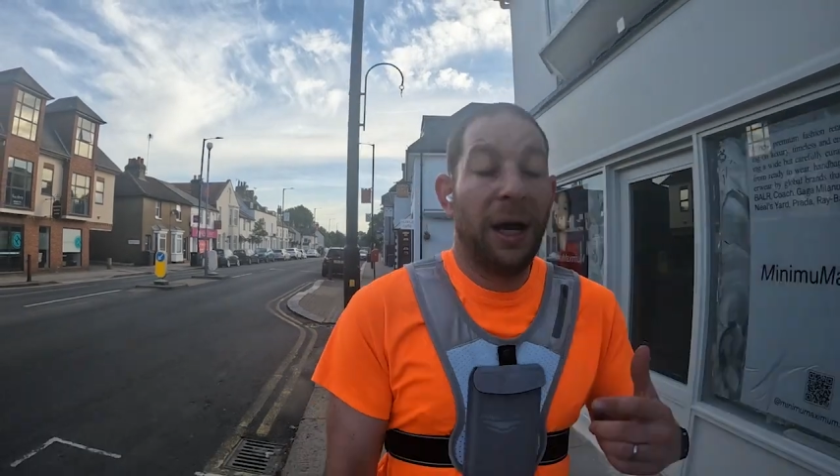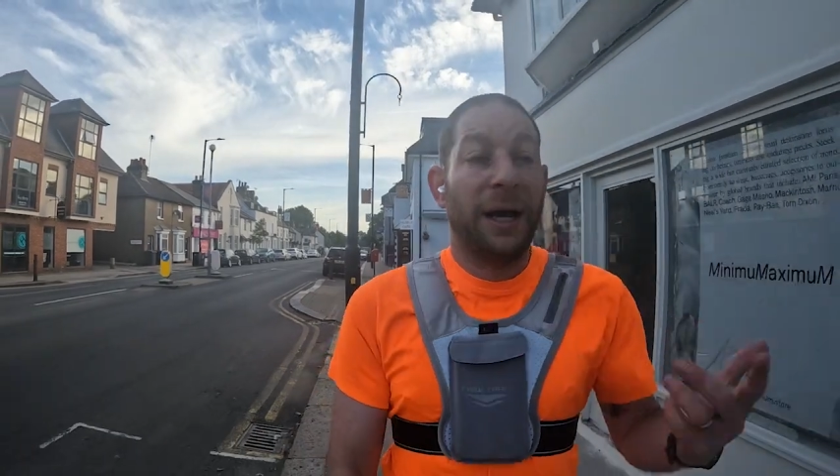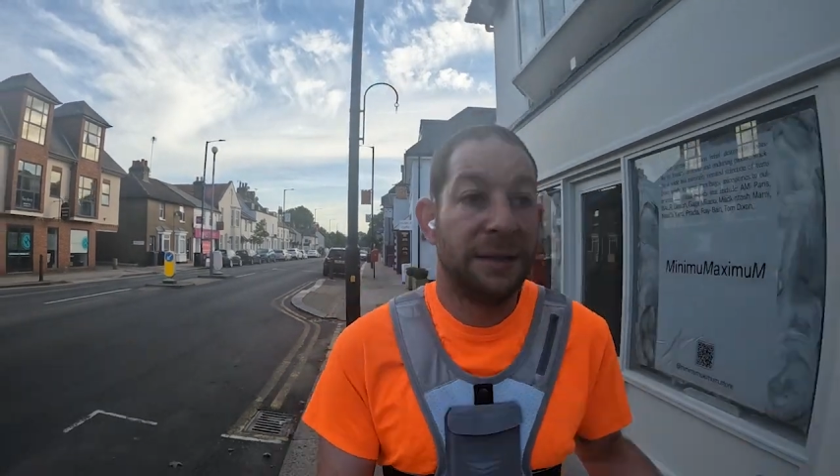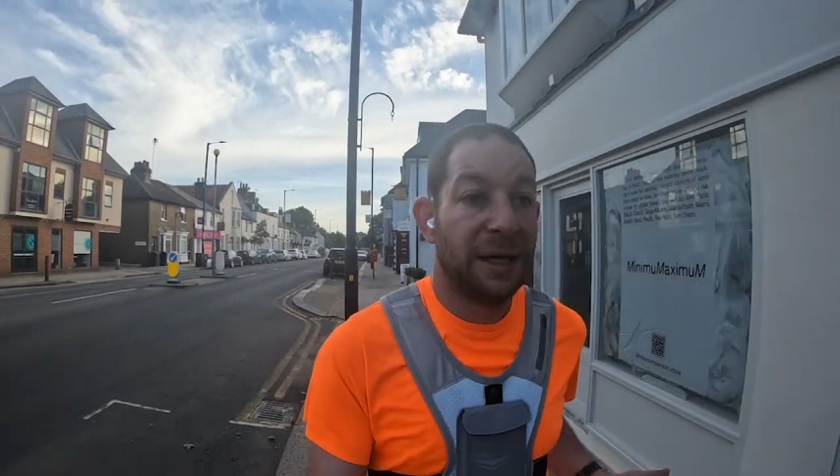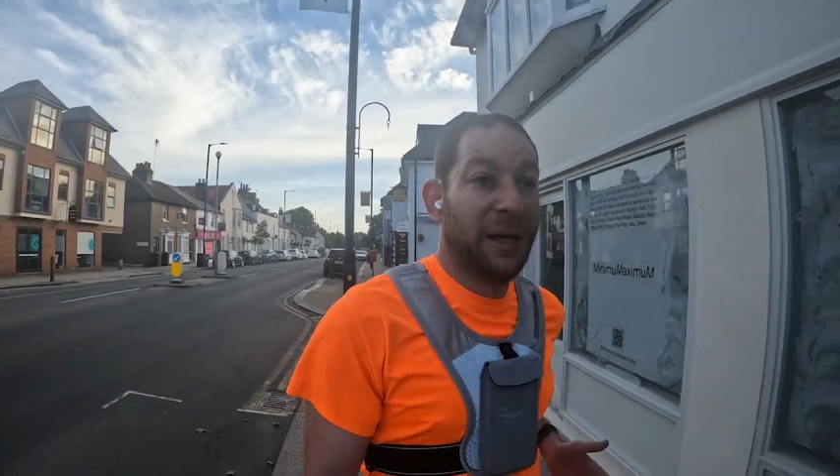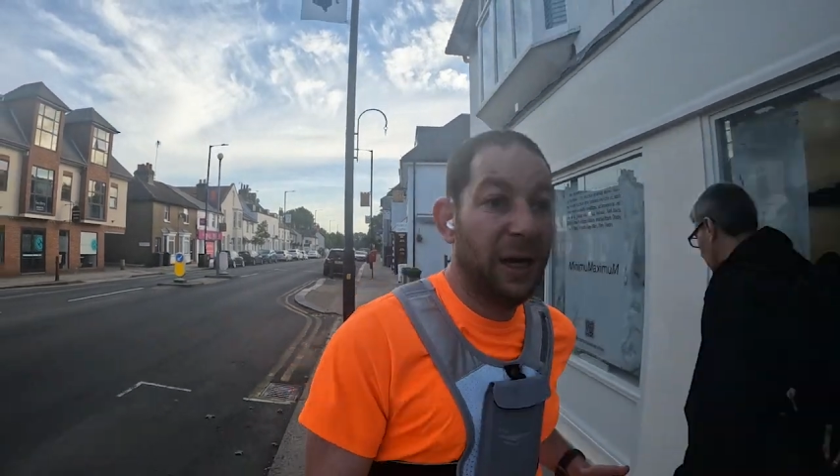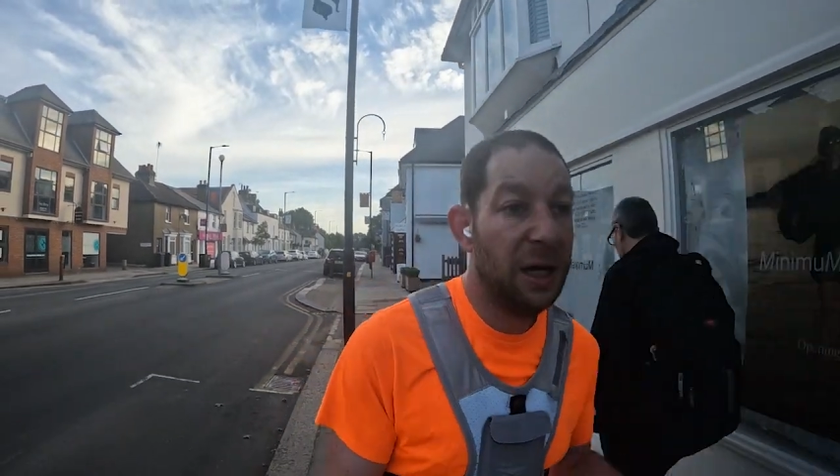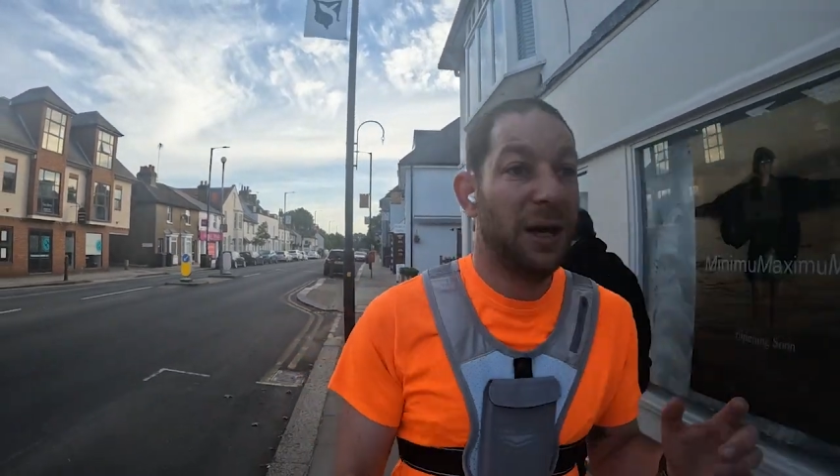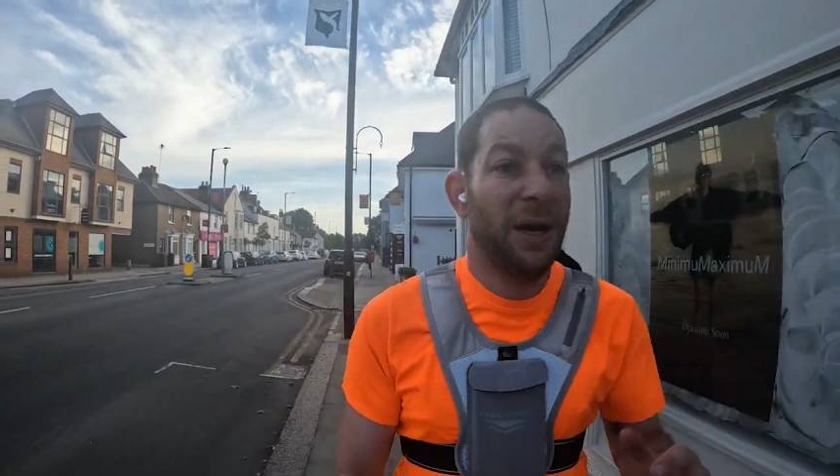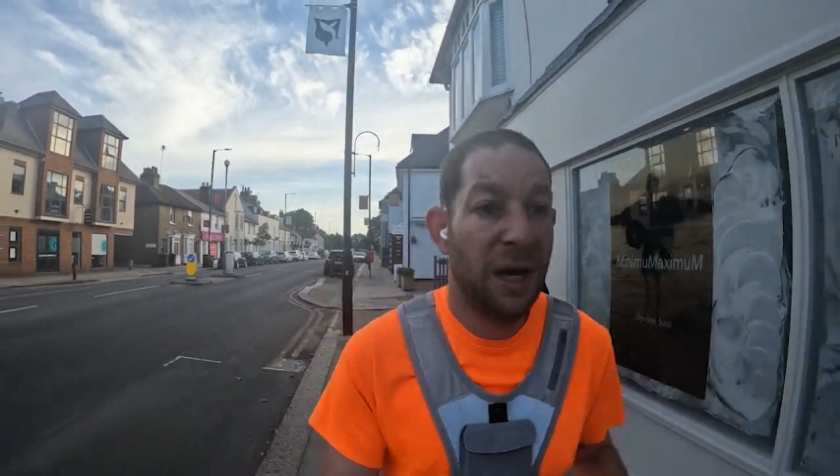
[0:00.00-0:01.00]
and uh,
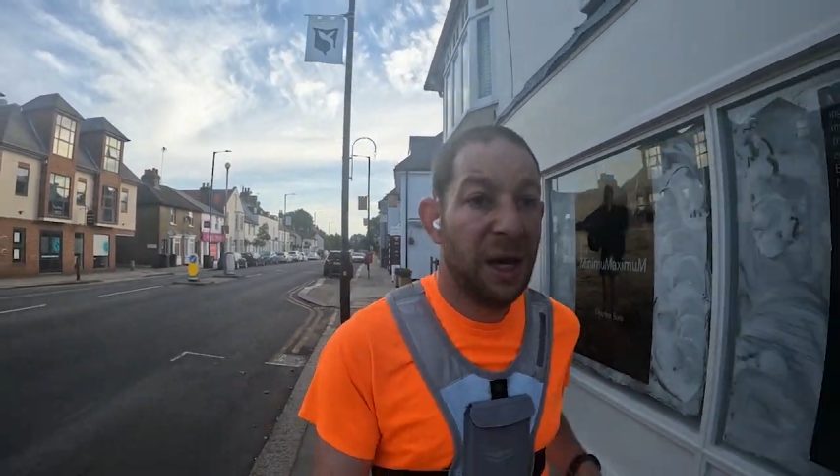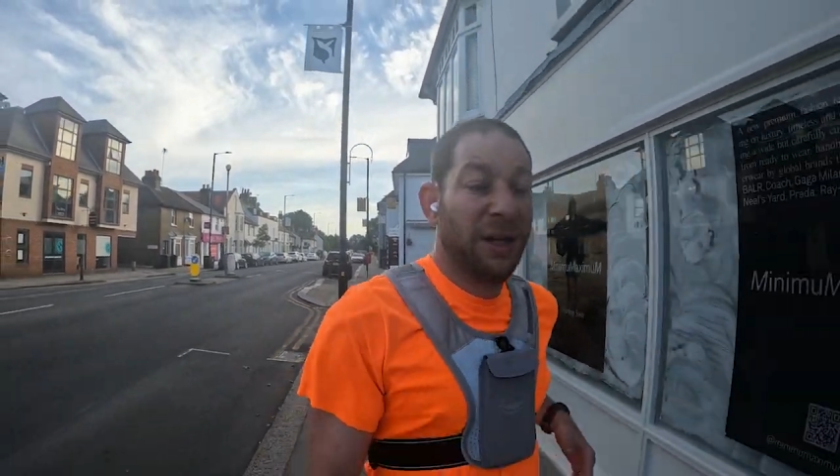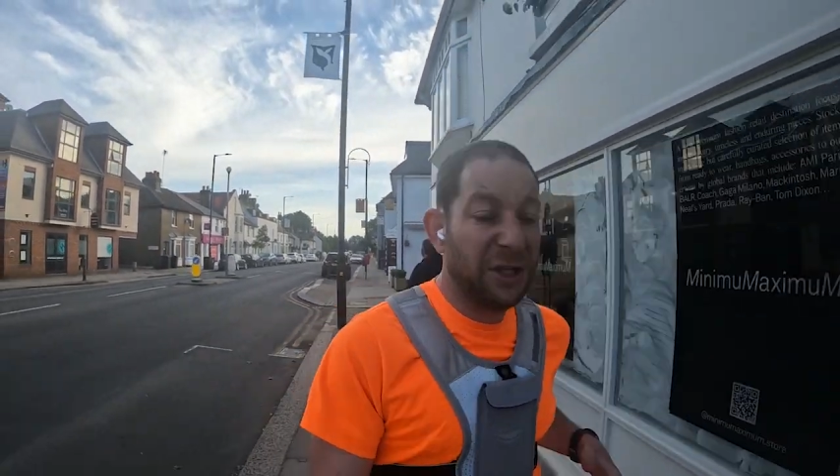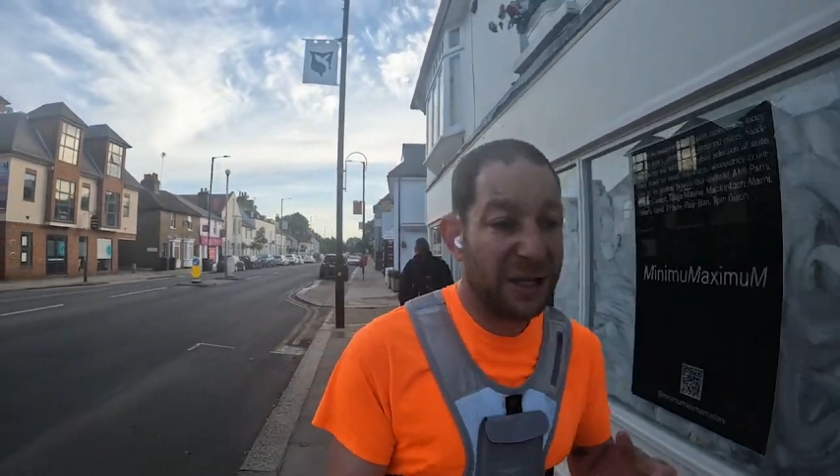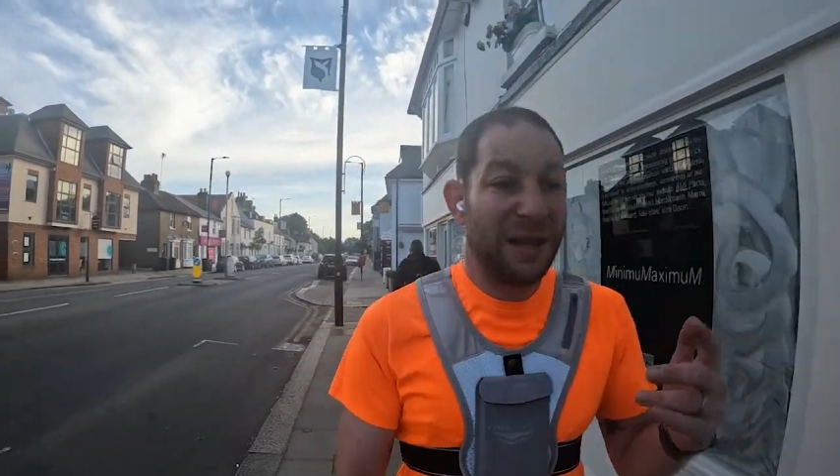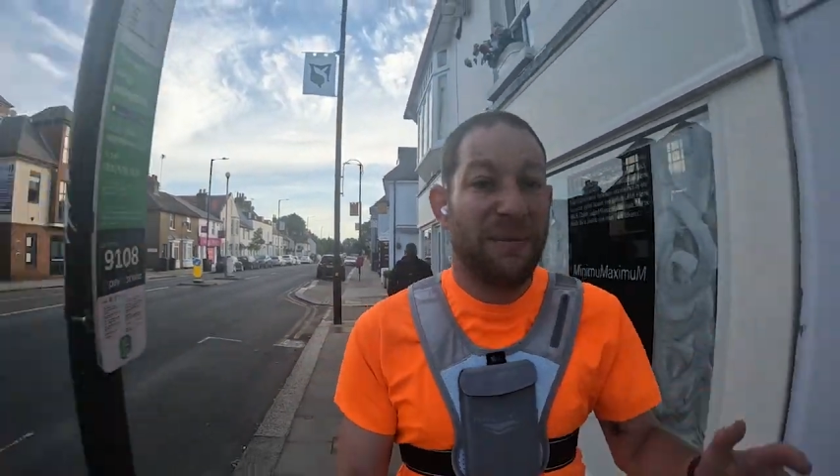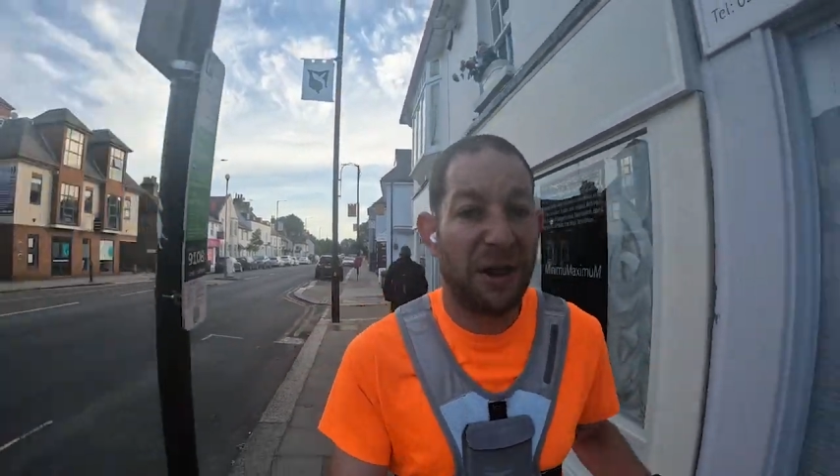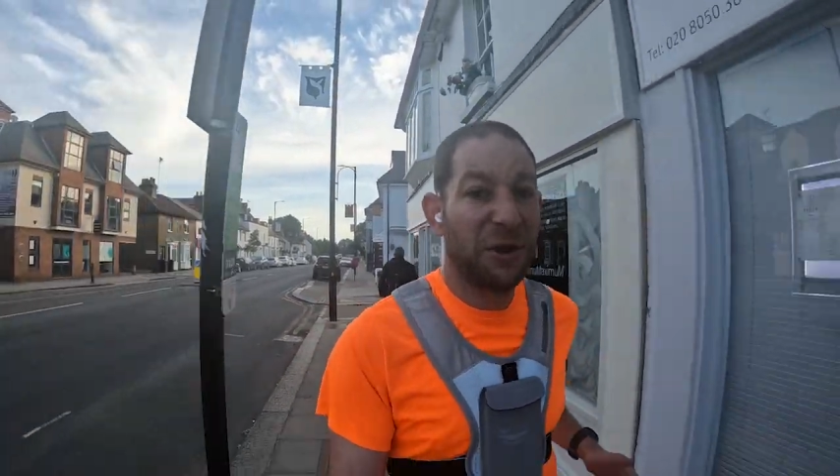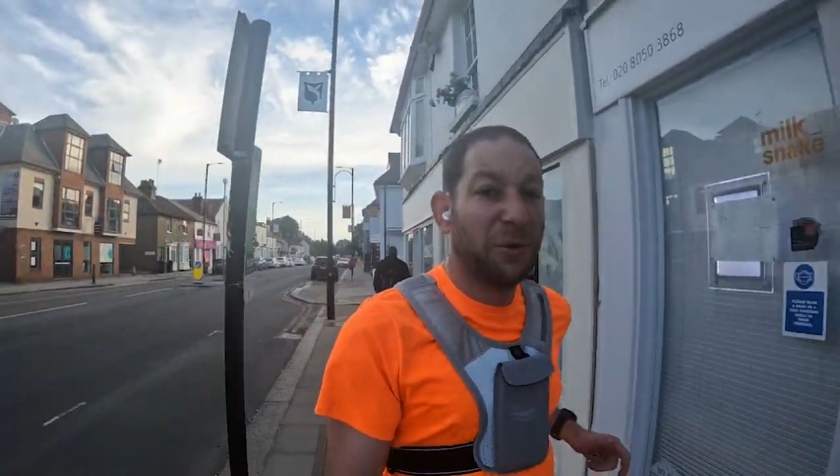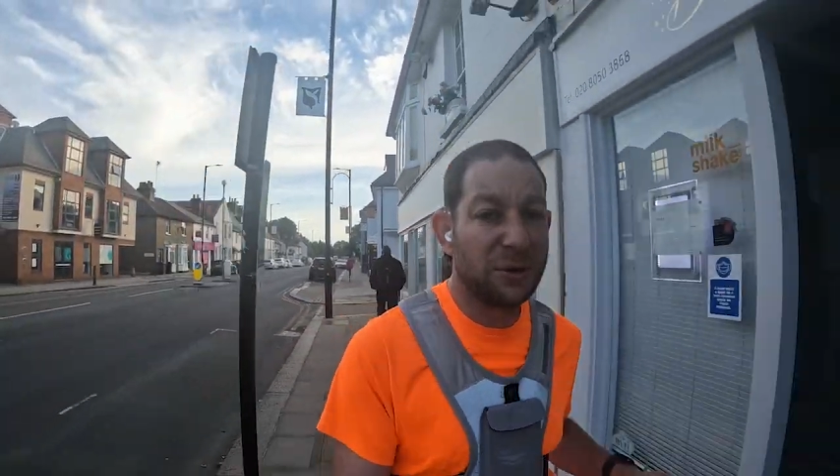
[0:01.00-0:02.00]
just gather
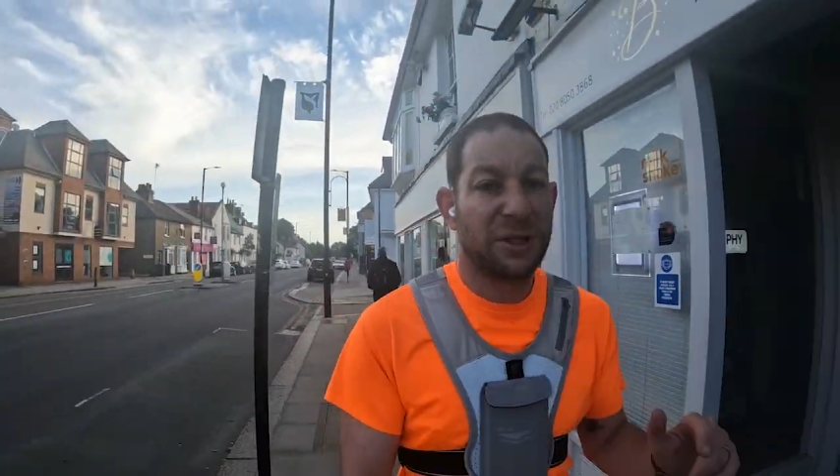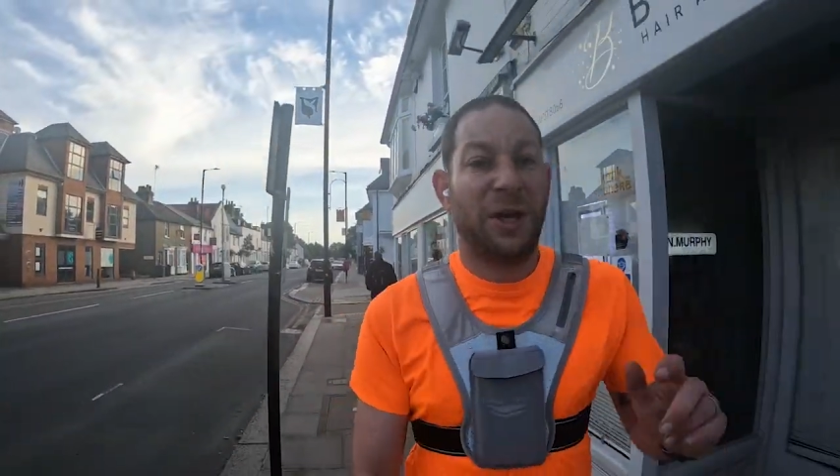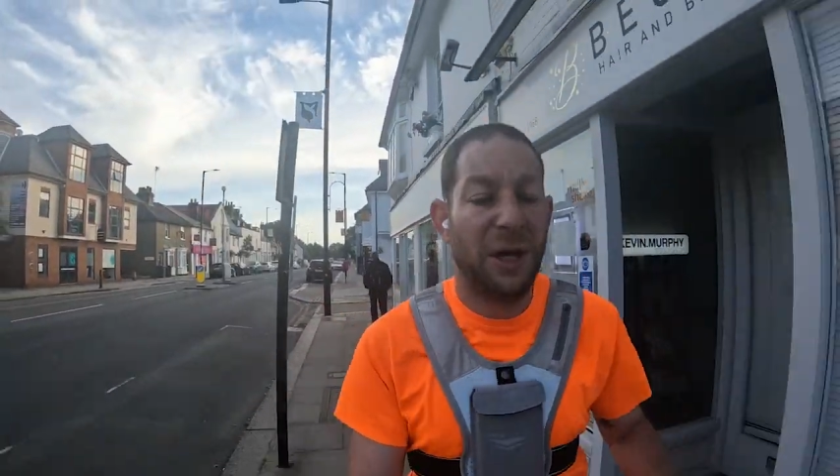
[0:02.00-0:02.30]
my thoughts.